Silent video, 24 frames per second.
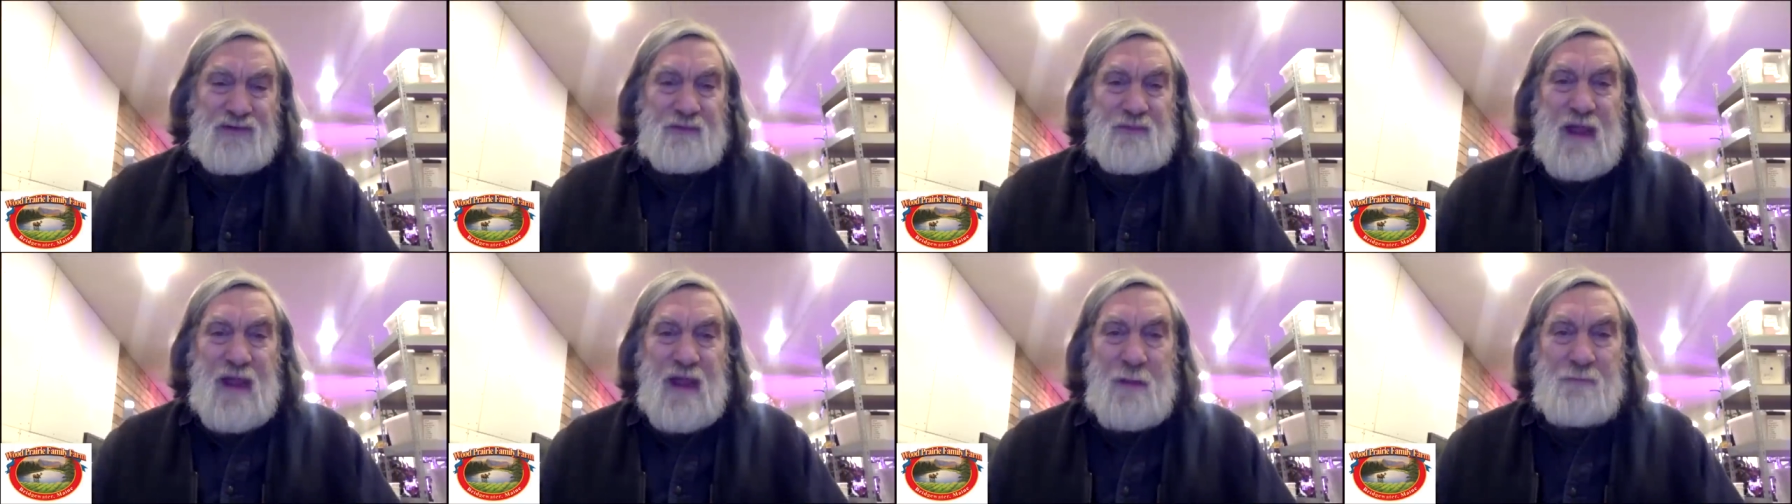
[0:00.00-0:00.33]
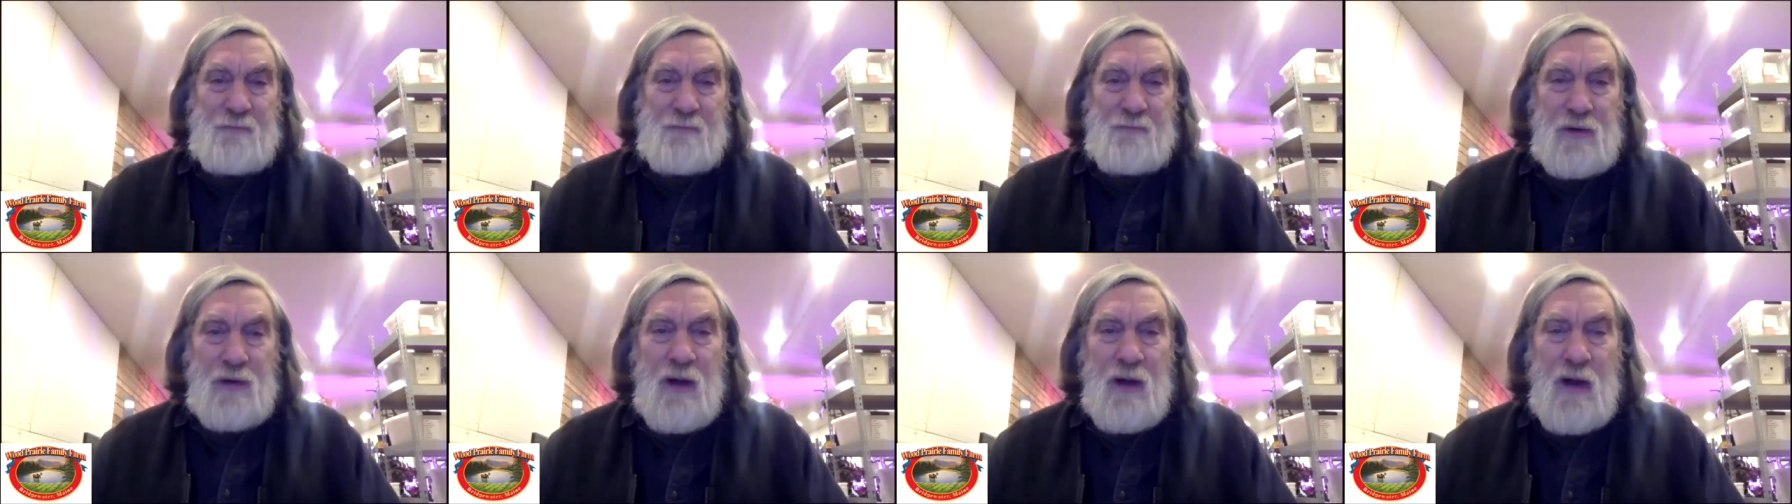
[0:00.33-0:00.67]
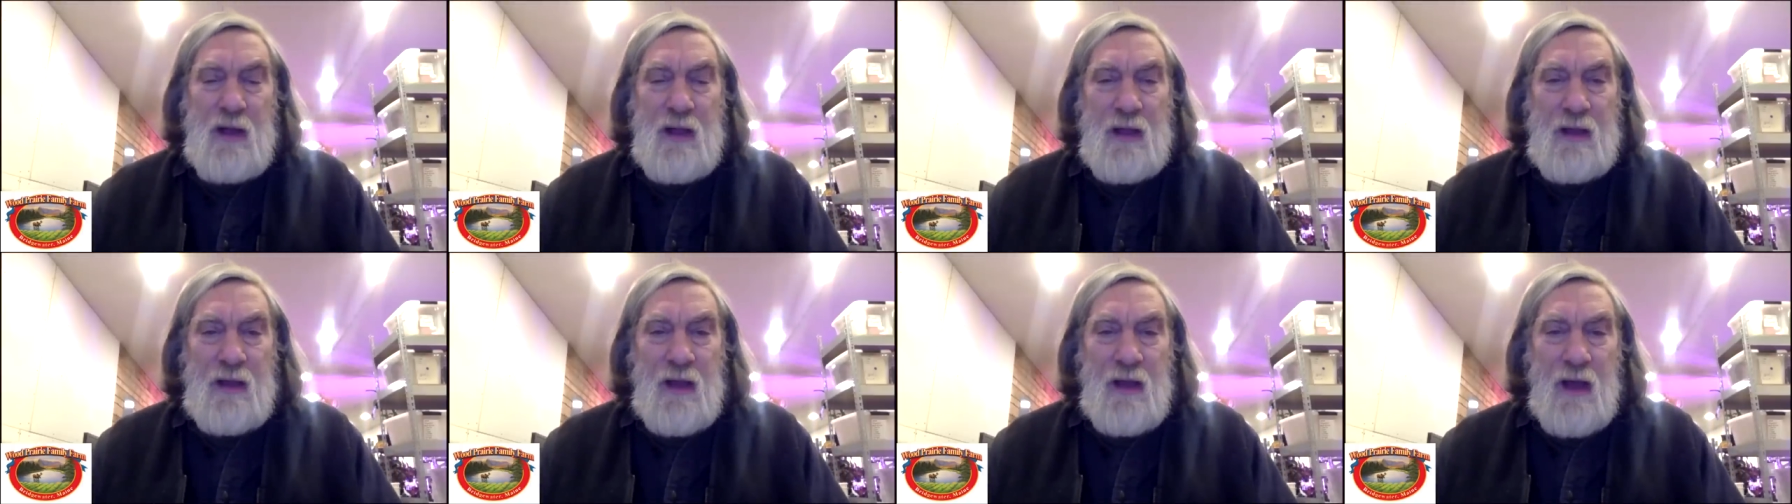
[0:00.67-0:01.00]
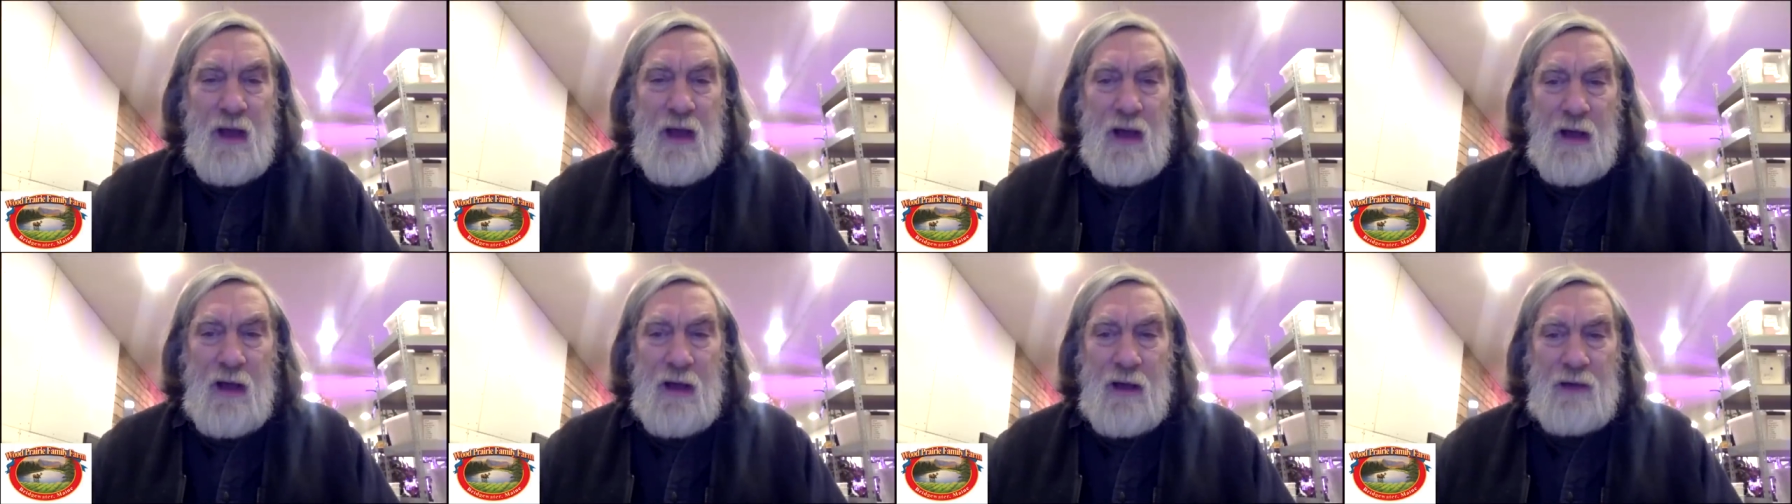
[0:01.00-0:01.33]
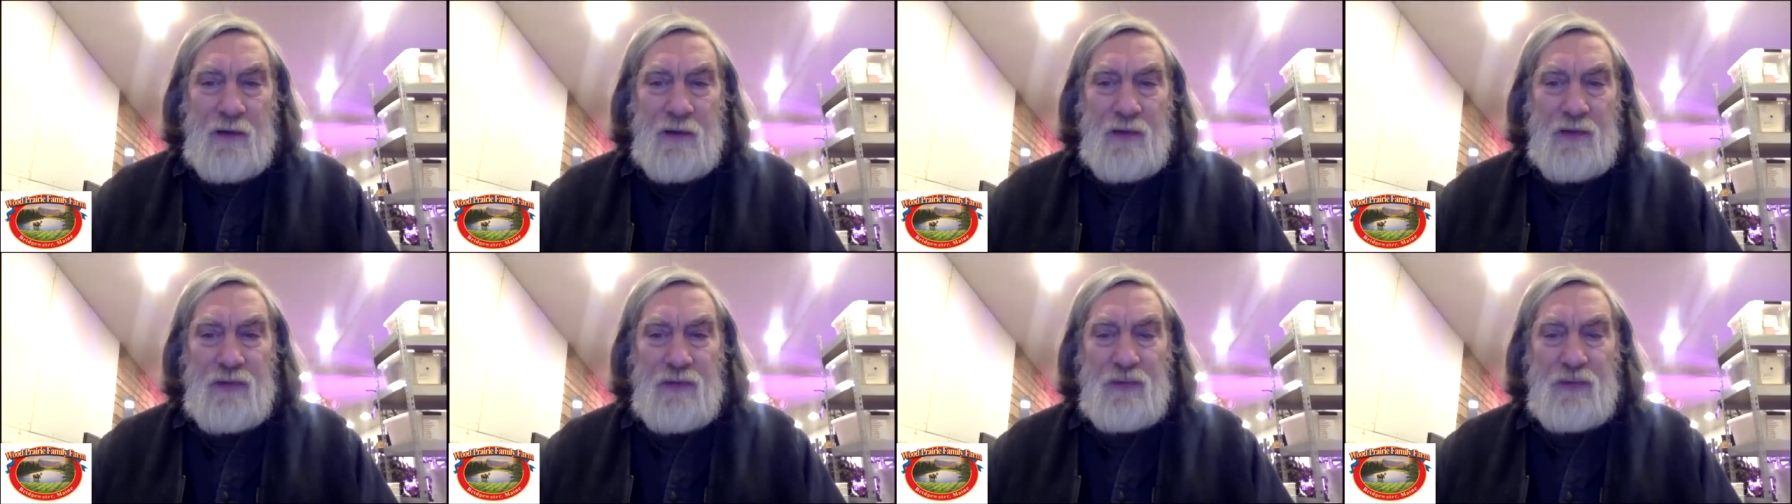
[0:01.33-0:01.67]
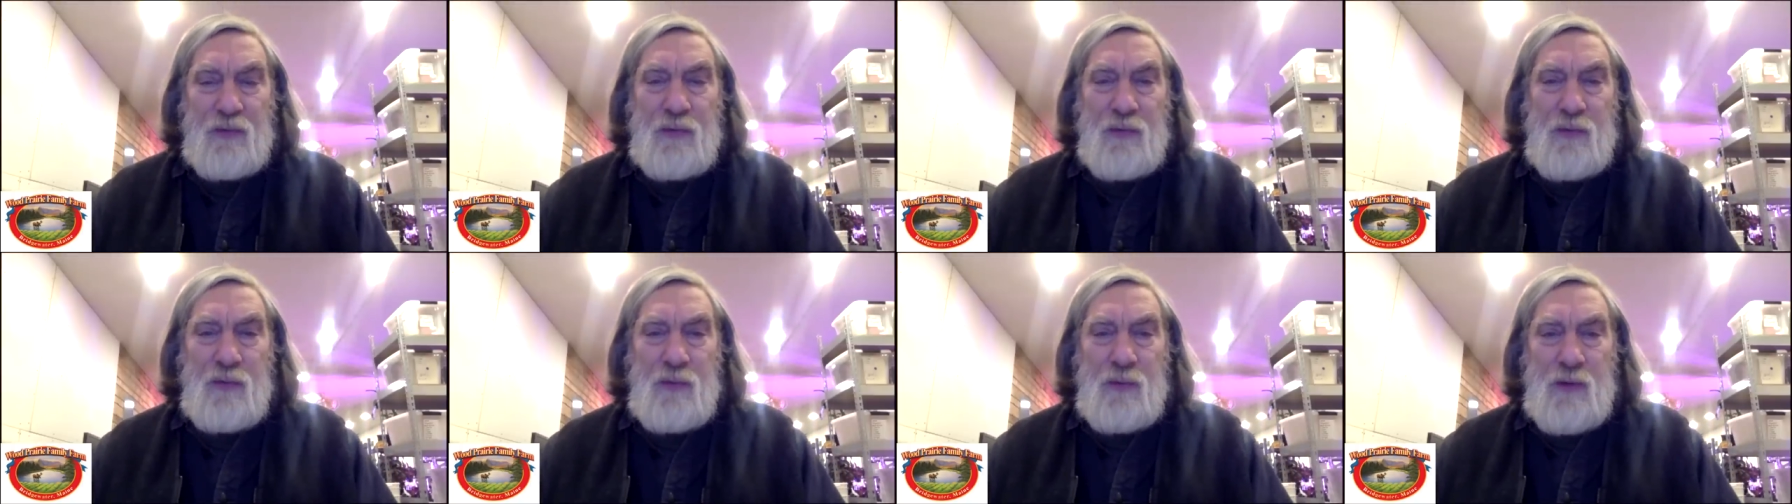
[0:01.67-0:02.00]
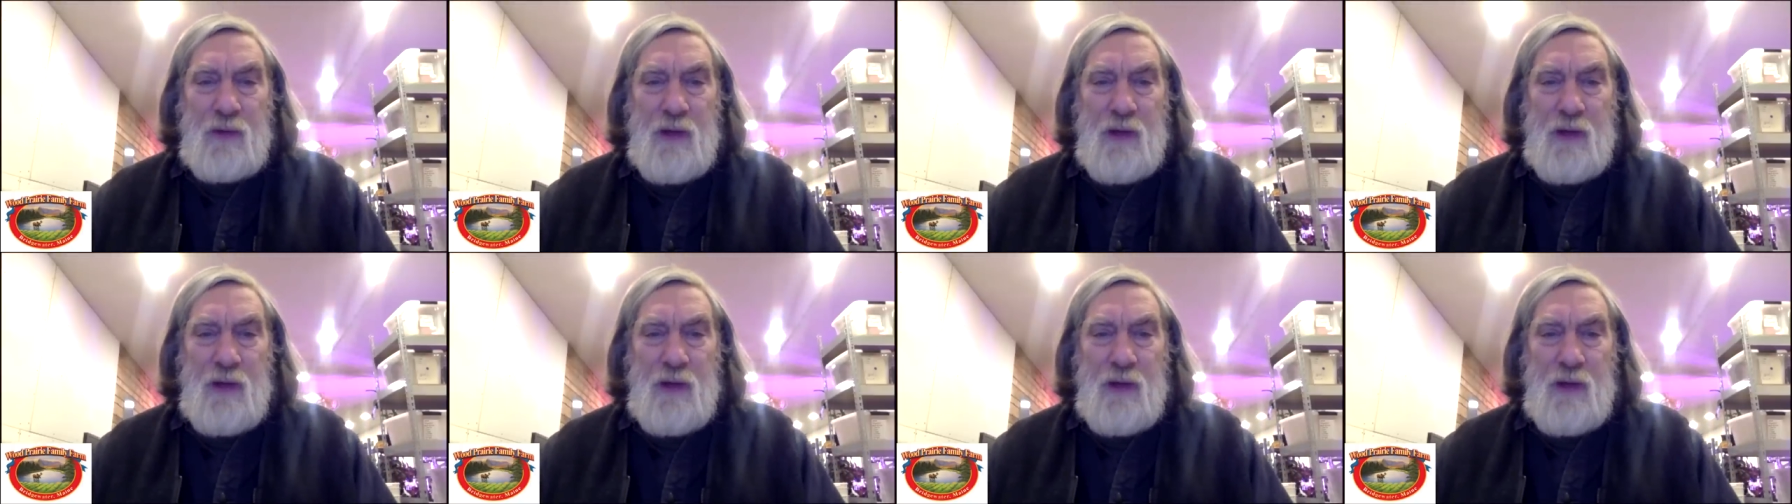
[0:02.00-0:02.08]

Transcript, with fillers: in September uh,